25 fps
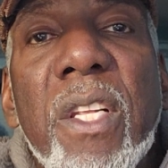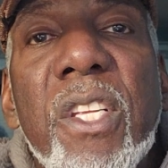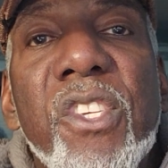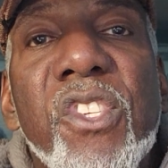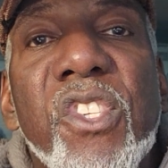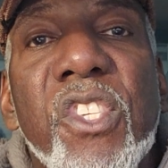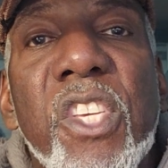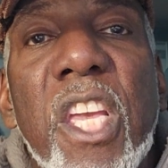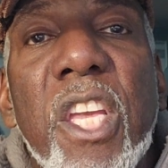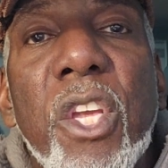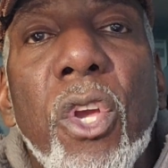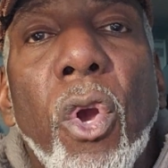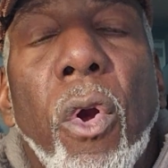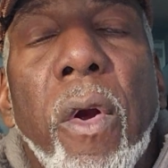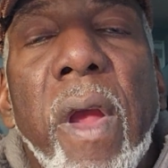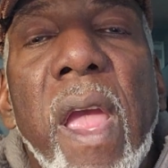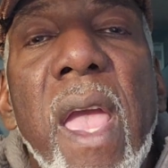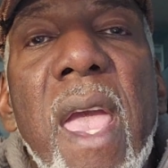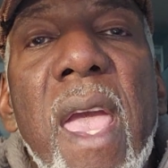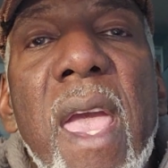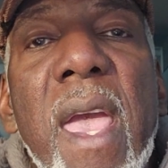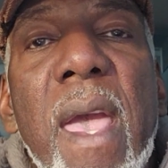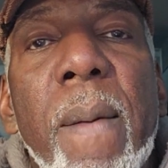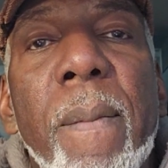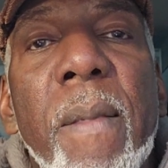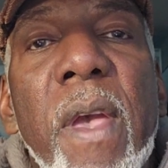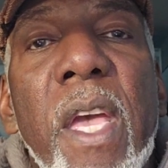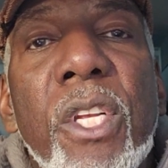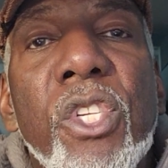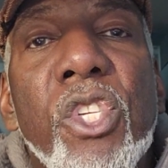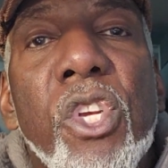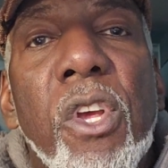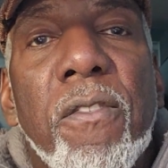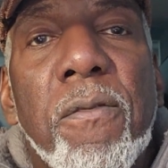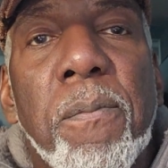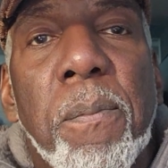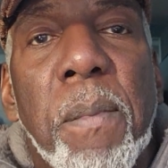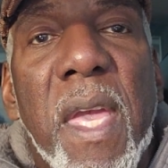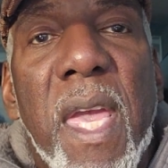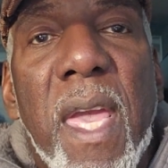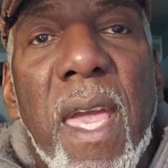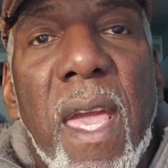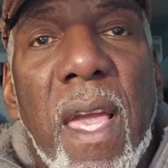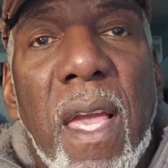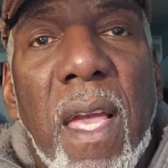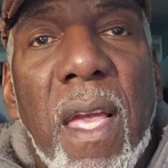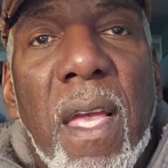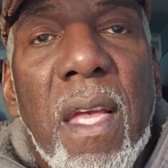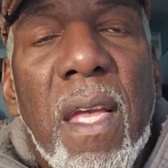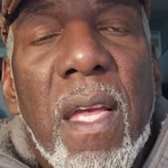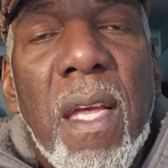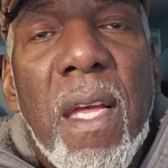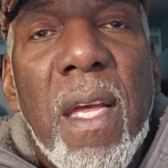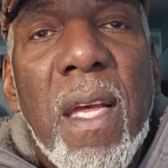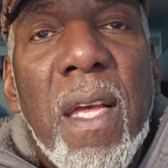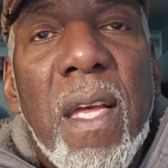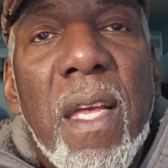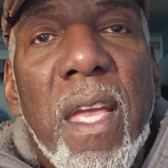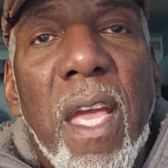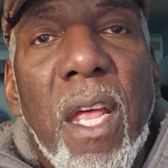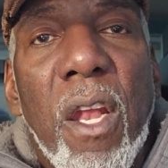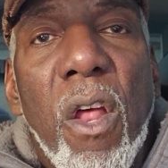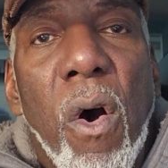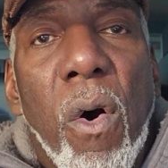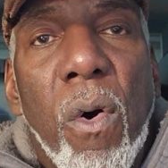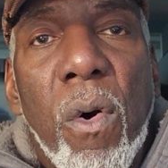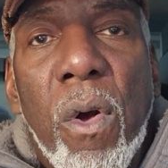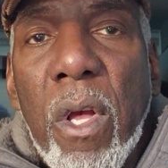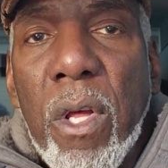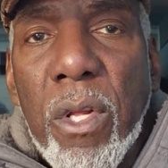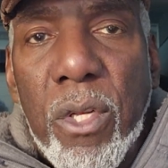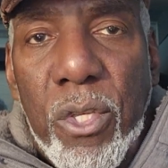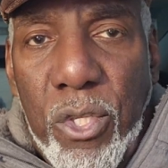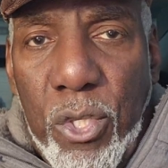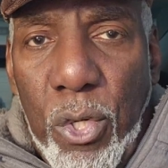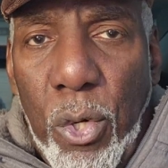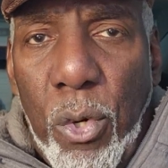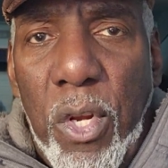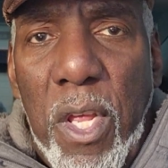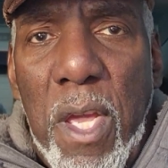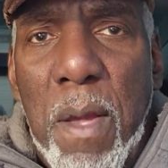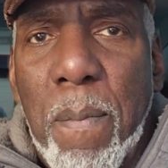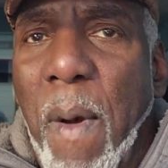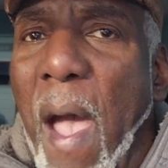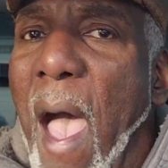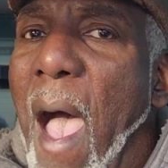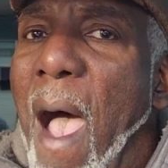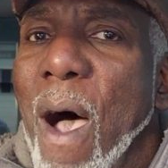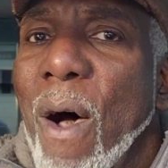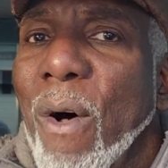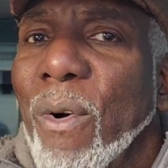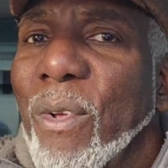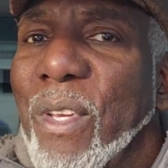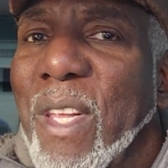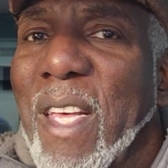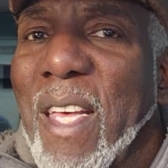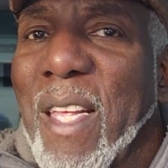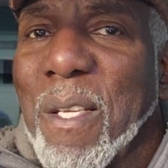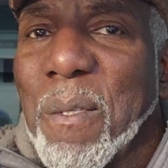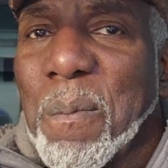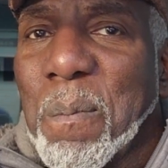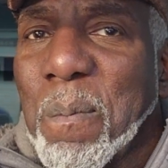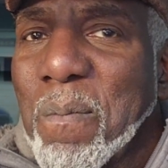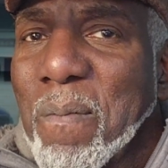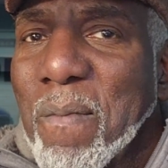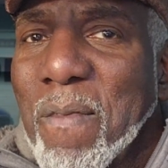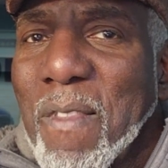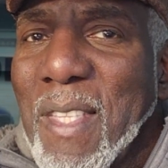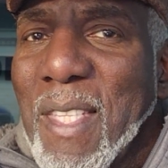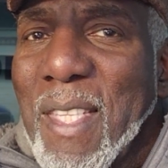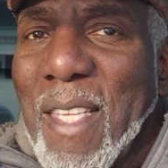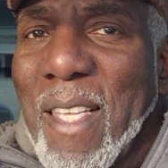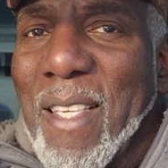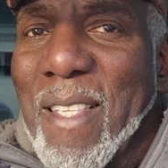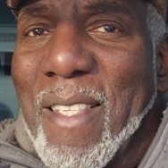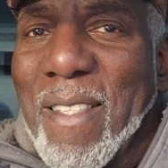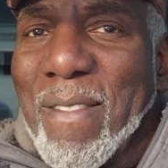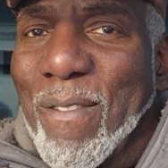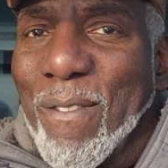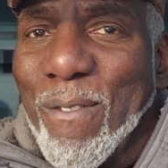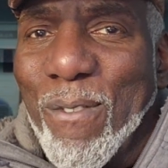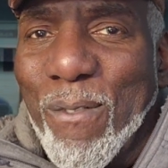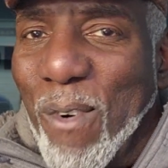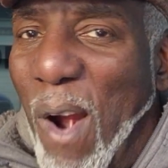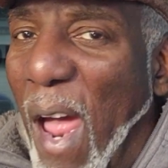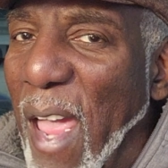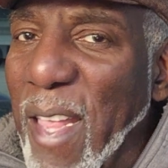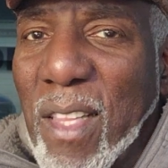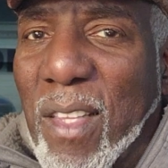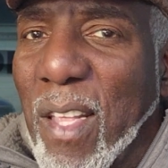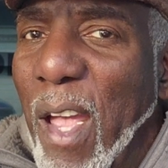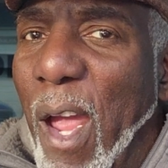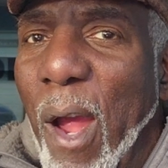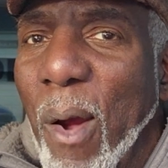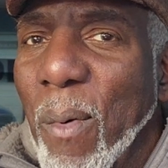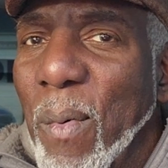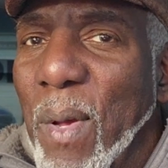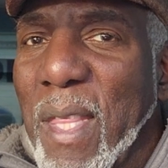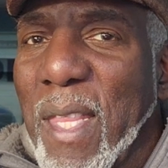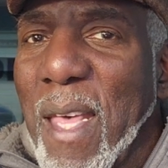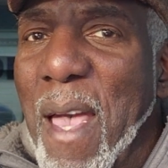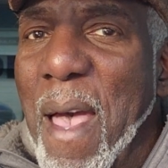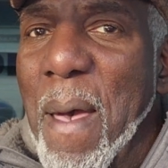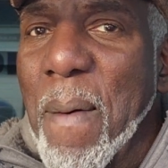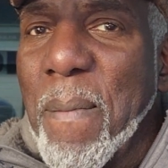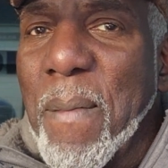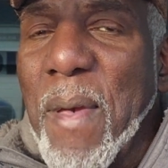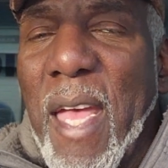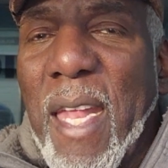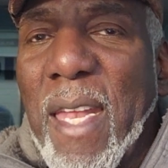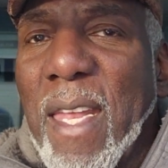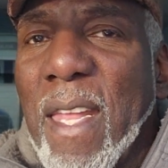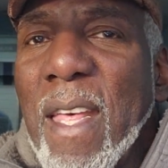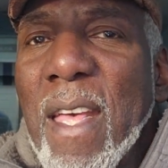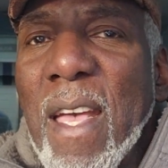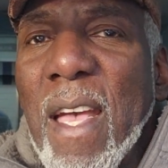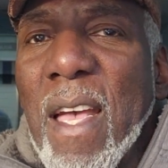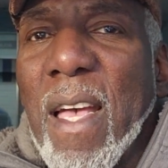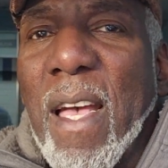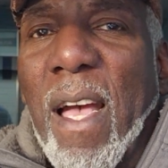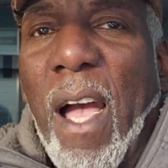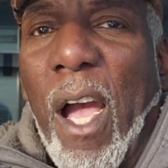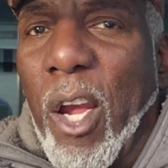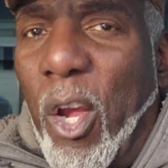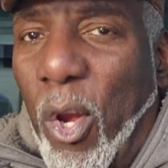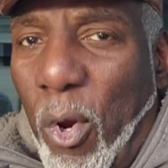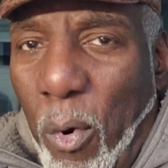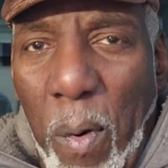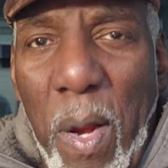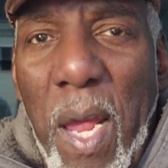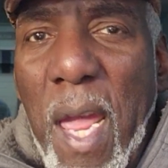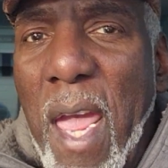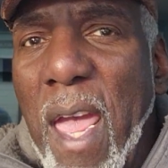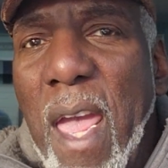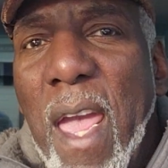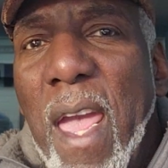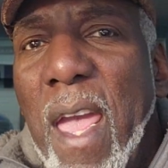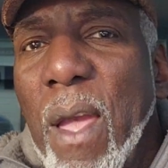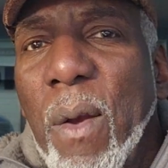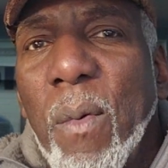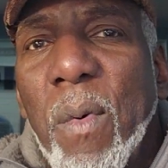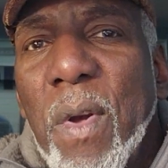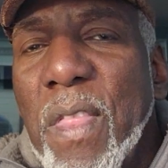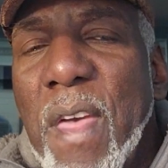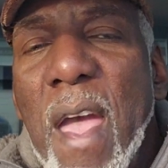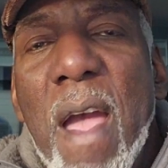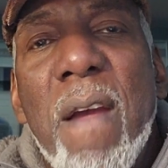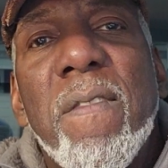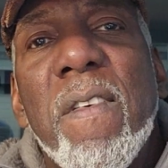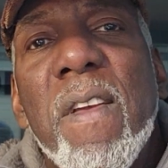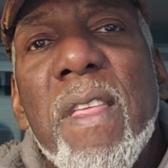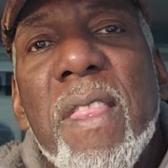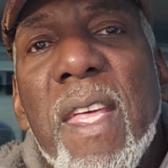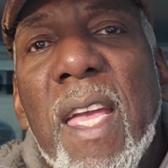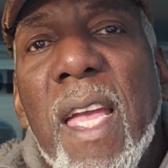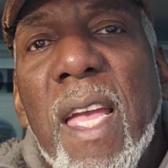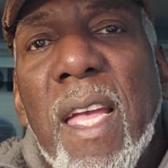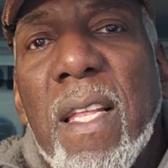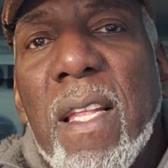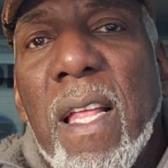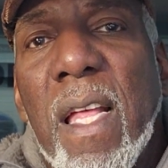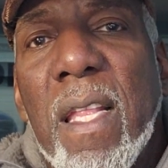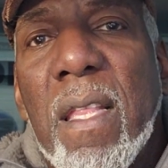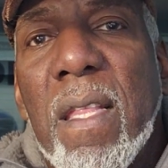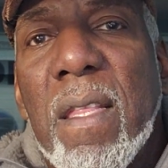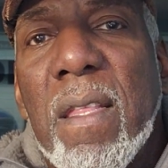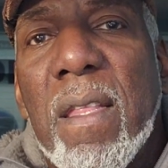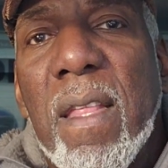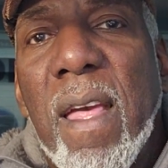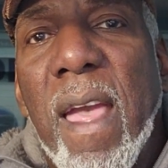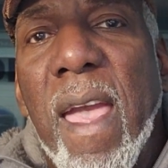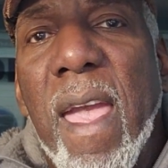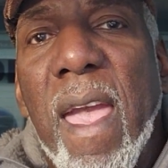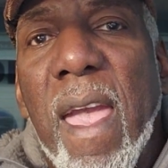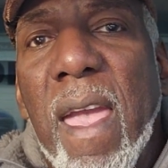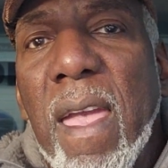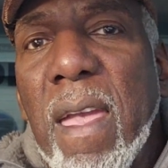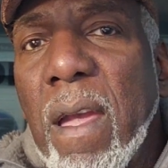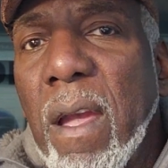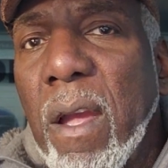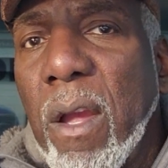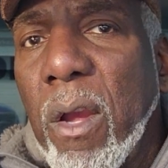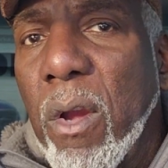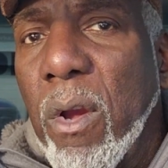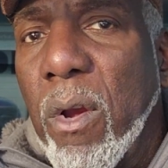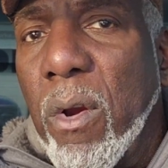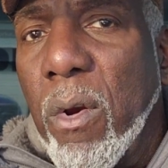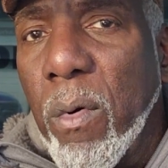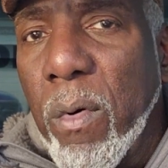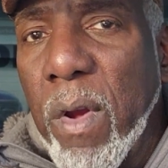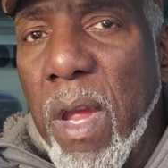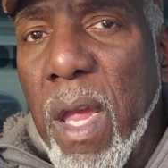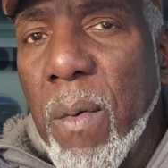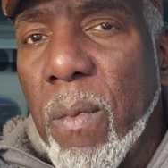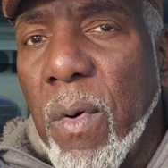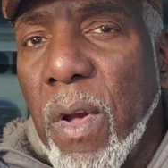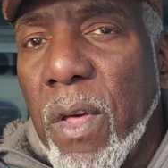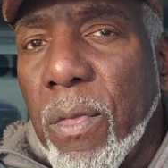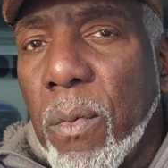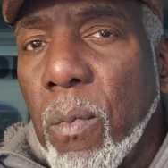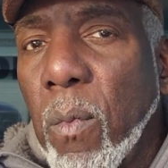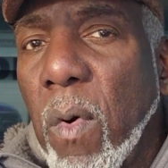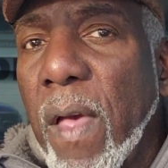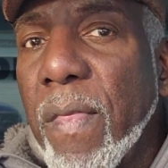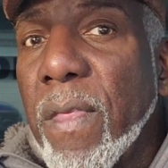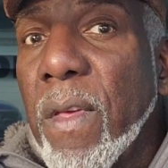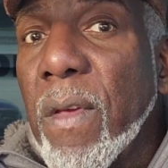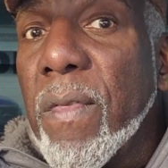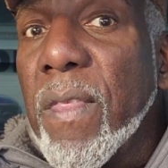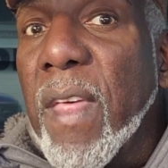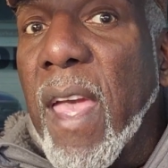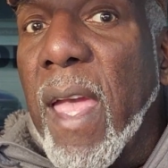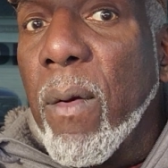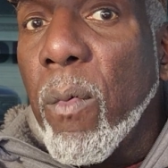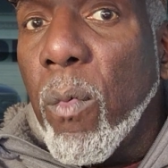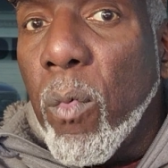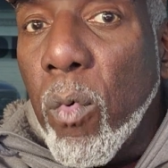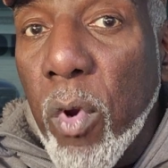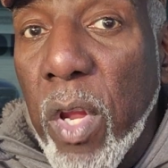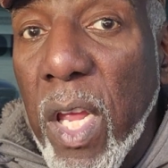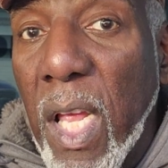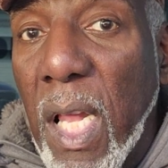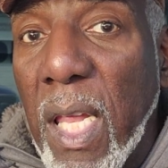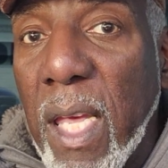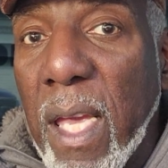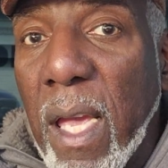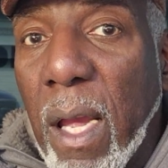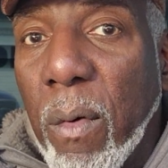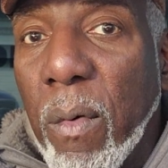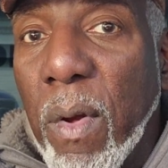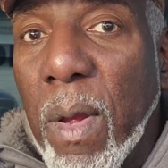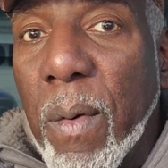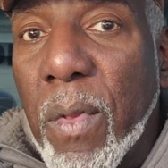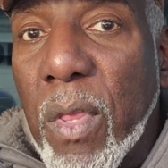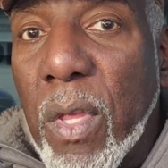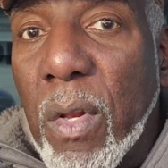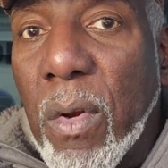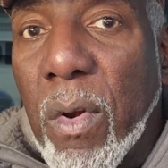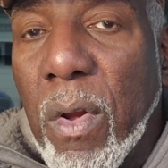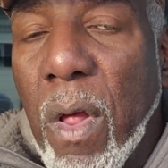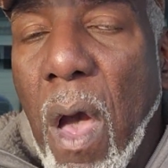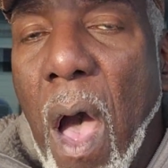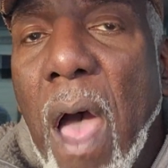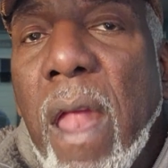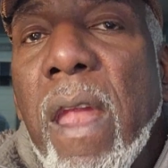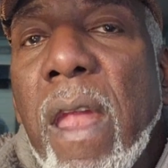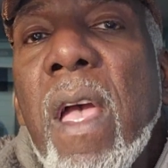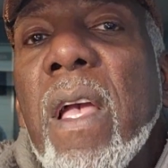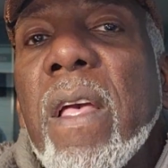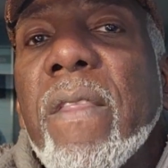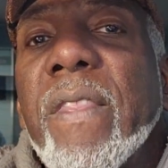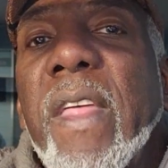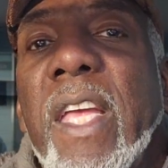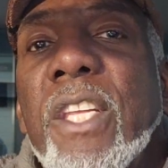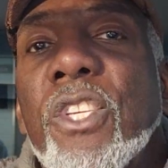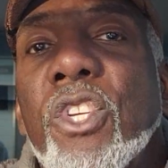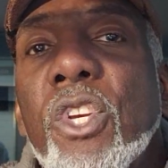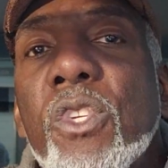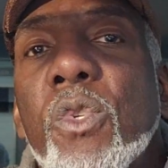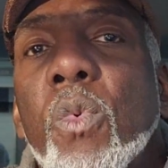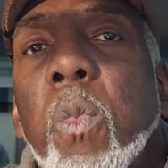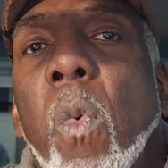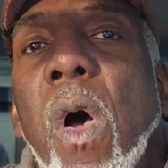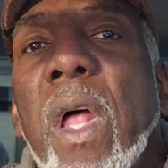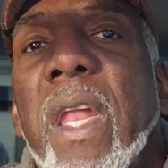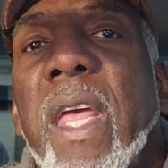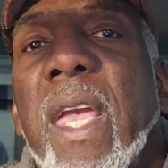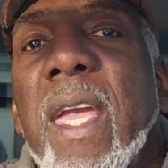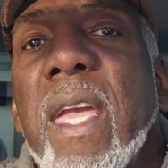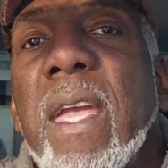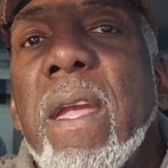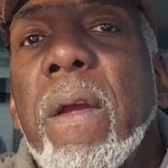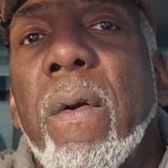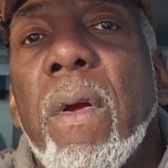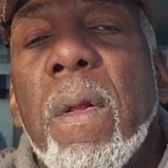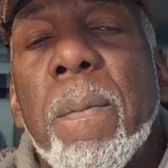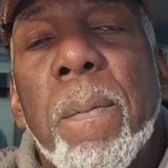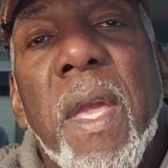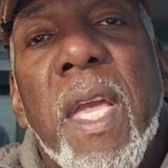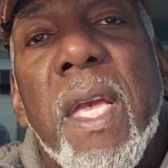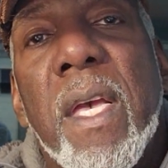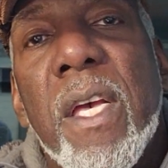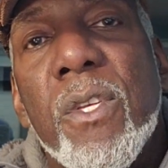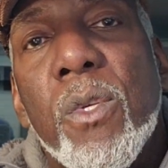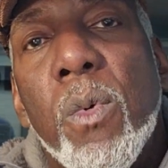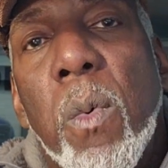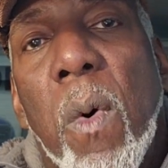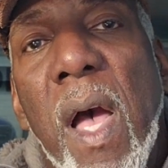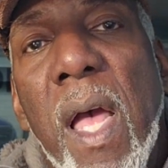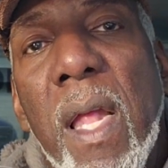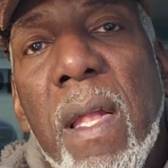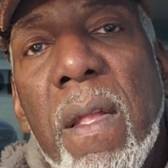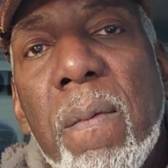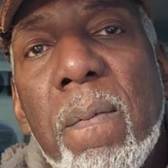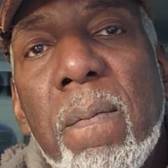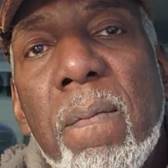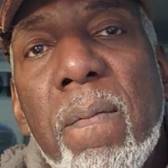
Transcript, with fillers: to see your image of being, you know, duty bound and right there with them and agreeing with everything that they agree with, whether they really agree with it or not. They just want to hear it because what?